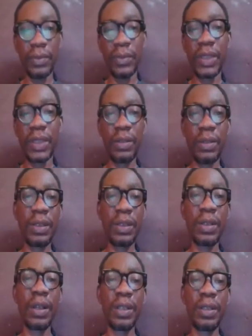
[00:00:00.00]
To install
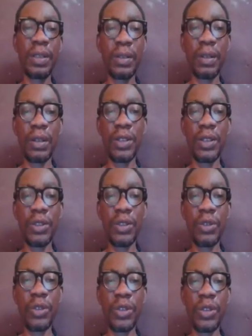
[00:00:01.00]
it, all you need to do
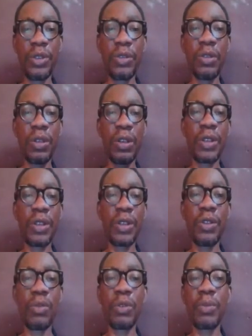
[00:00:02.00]
is log into your WordPress